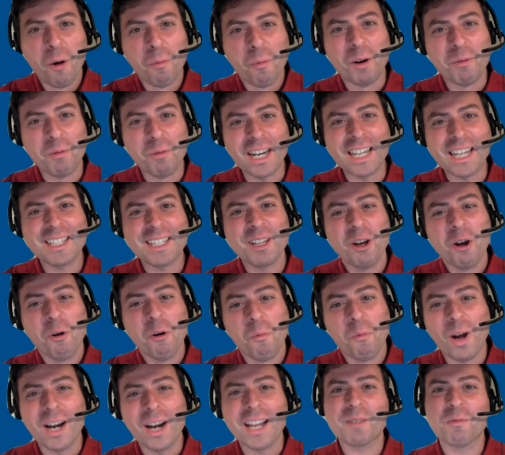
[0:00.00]
but what
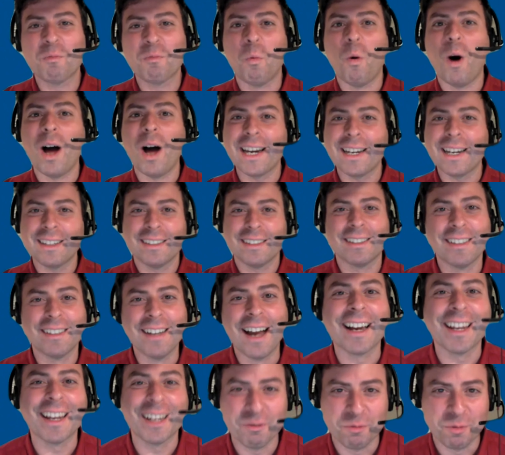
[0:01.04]
is one
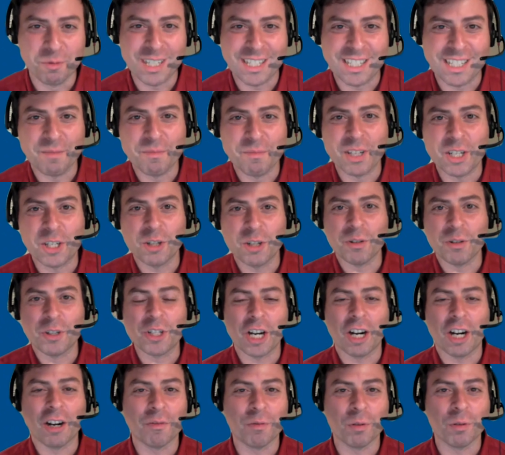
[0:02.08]
nugget of wisdom that you would
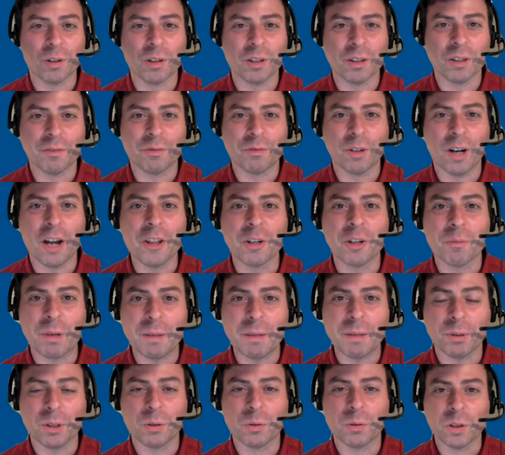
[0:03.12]
share for other
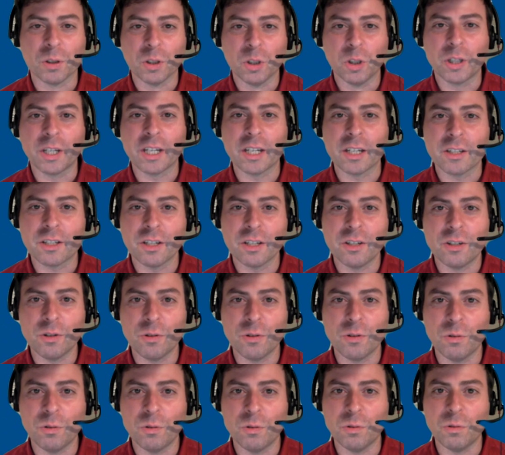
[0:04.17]
people who are looking to
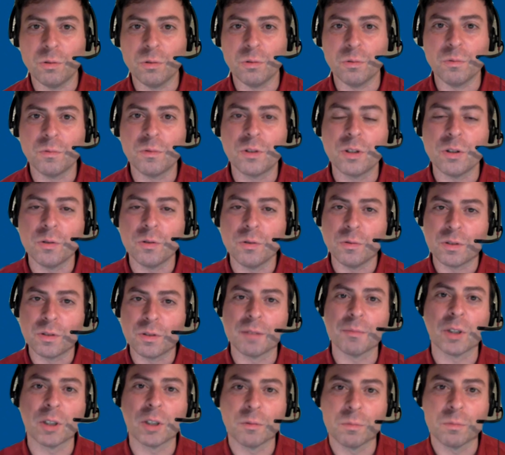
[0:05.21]
do
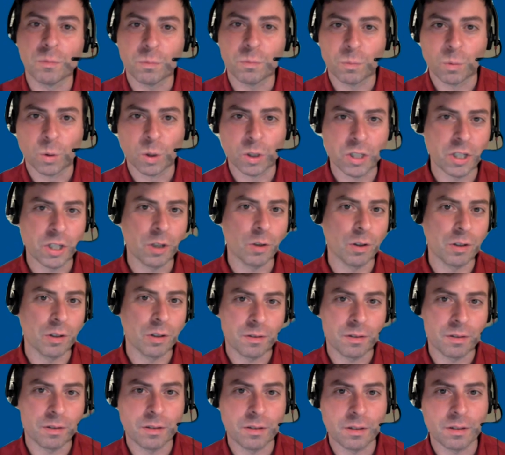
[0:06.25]
similar work to
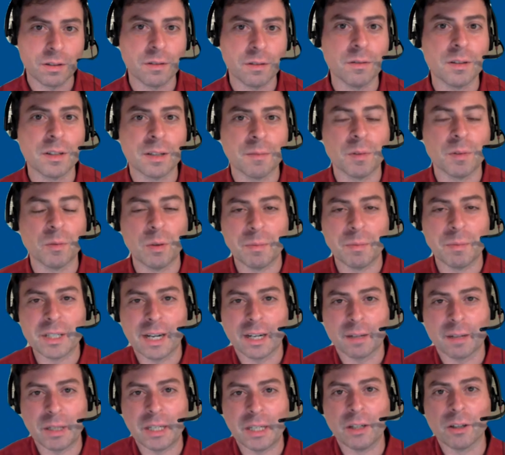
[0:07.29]
yours? Something we've been
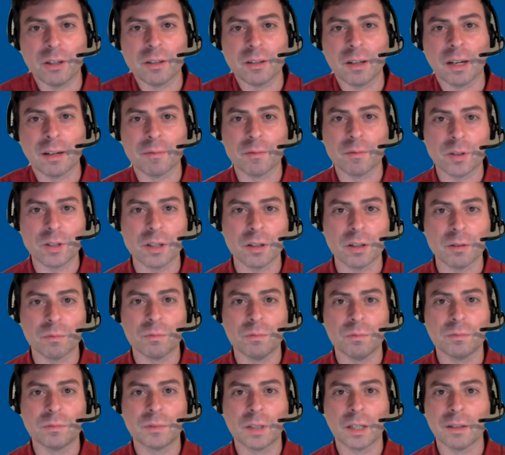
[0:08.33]
talking about here, trying
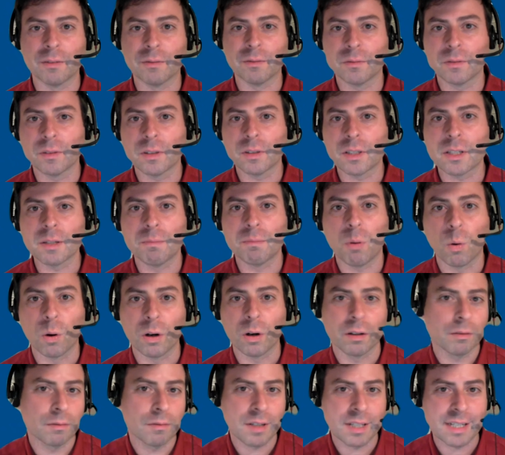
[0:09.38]
to kind of
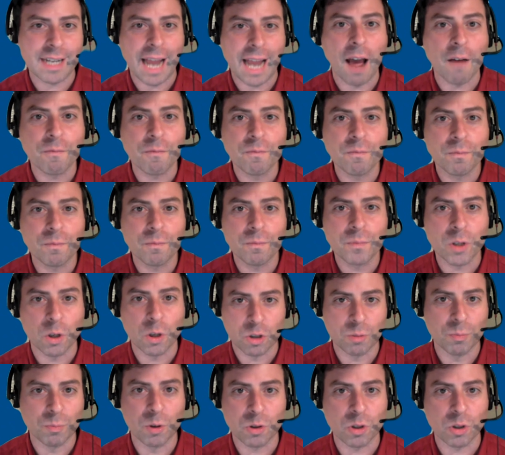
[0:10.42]
support staff
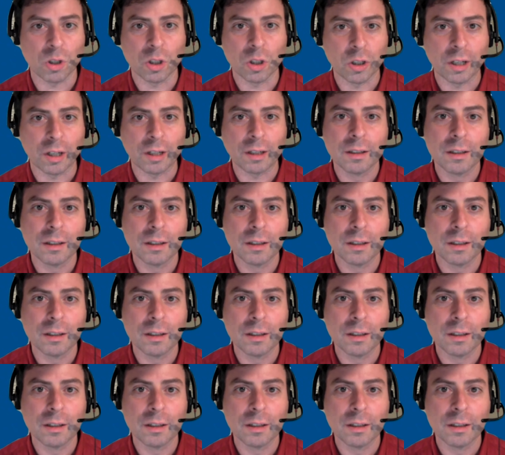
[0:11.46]
social emotional learning.